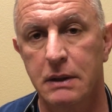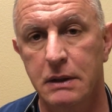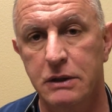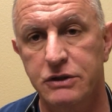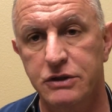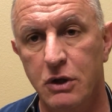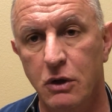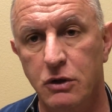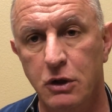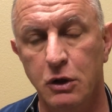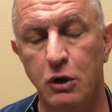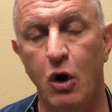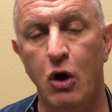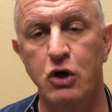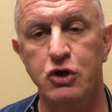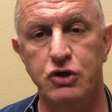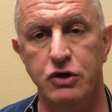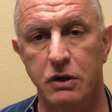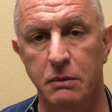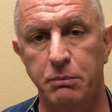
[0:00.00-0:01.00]
So the
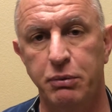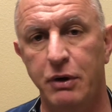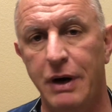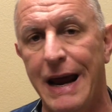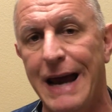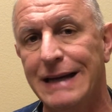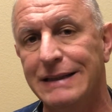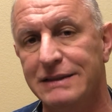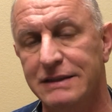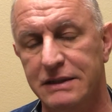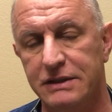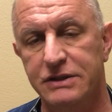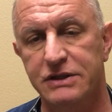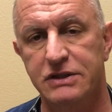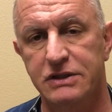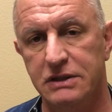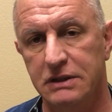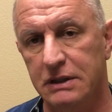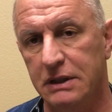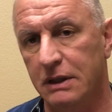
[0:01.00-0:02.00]
larger the
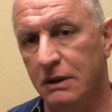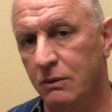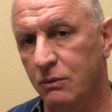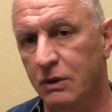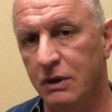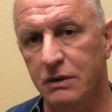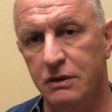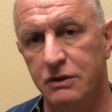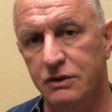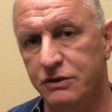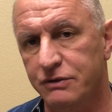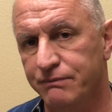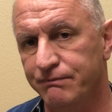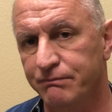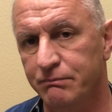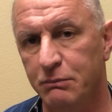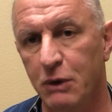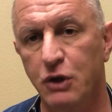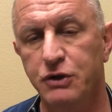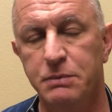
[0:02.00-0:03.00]
practice, where there's
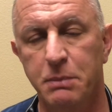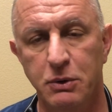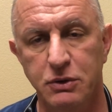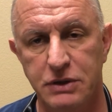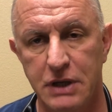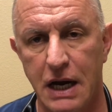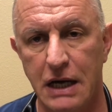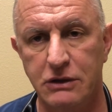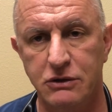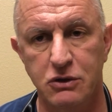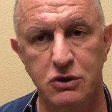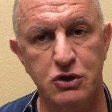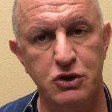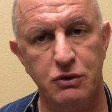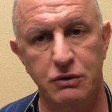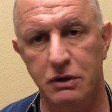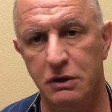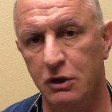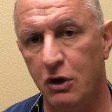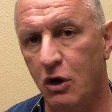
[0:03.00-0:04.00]
multiple doctors
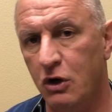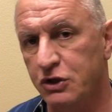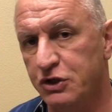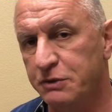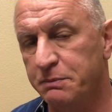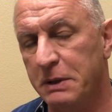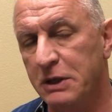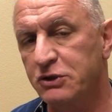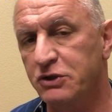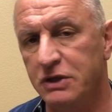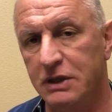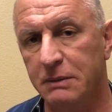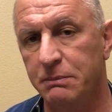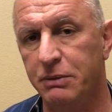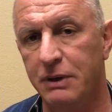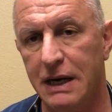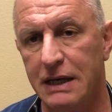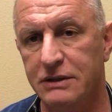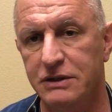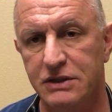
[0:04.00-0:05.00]
or a large specialty
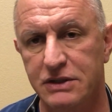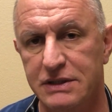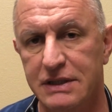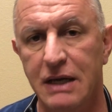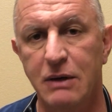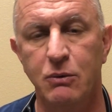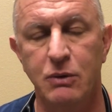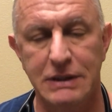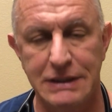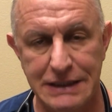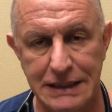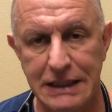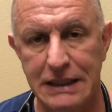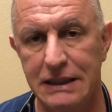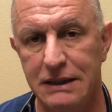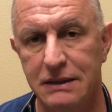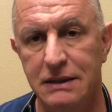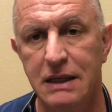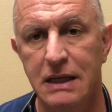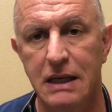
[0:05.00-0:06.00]
practice, they would
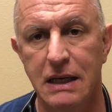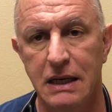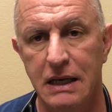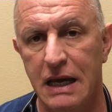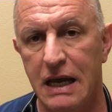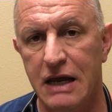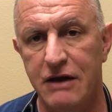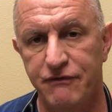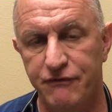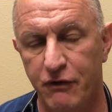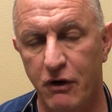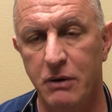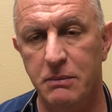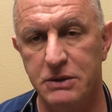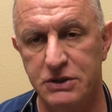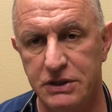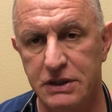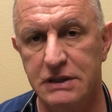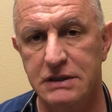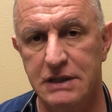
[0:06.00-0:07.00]
need a
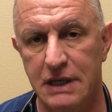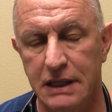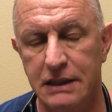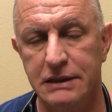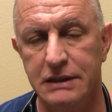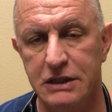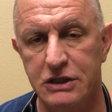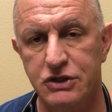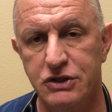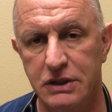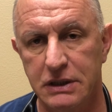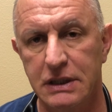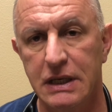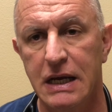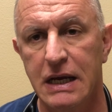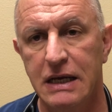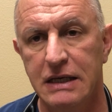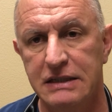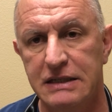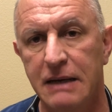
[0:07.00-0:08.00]
pharmacy technician.
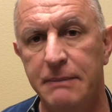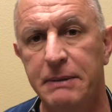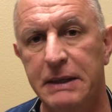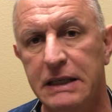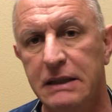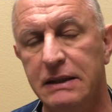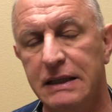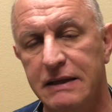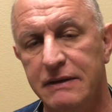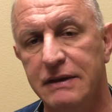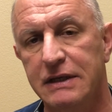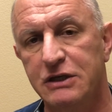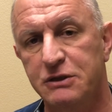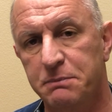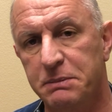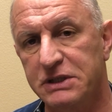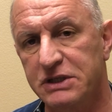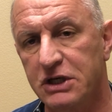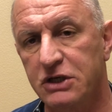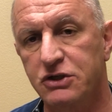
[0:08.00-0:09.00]
Typically, these
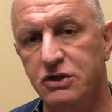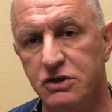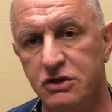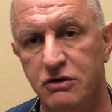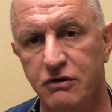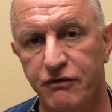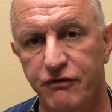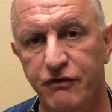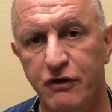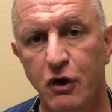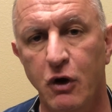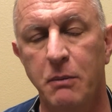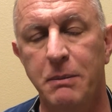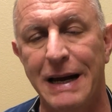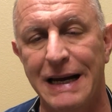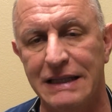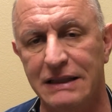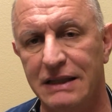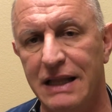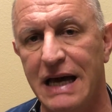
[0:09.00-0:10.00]
positions are filled
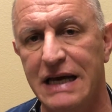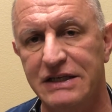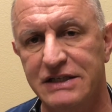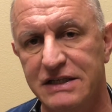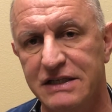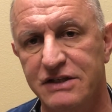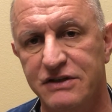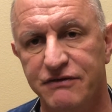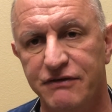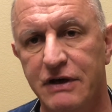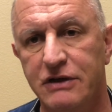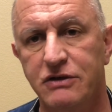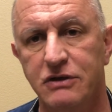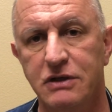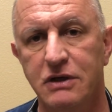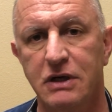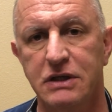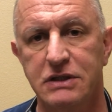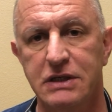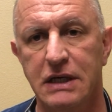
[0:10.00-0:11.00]
by licensed
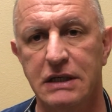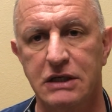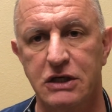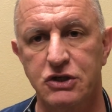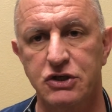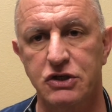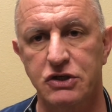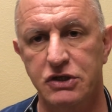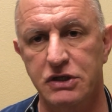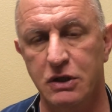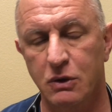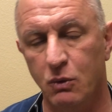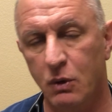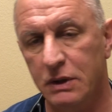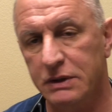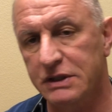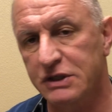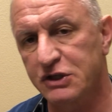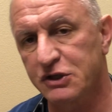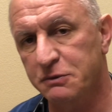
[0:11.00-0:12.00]
veterinary technicians that
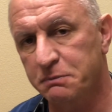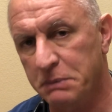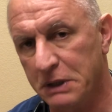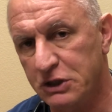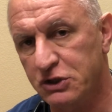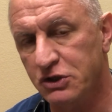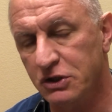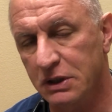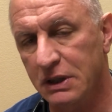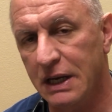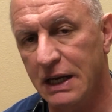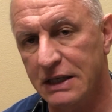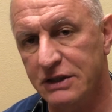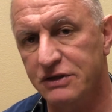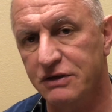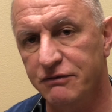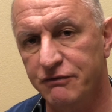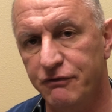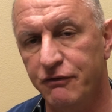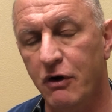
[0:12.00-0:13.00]
want to
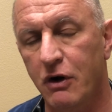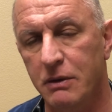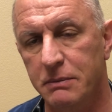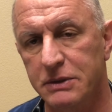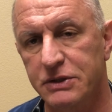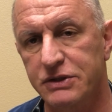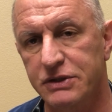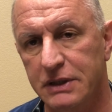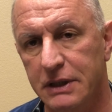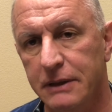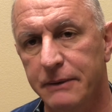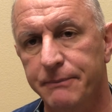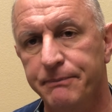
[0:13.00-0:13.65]
specialize in pharmacy.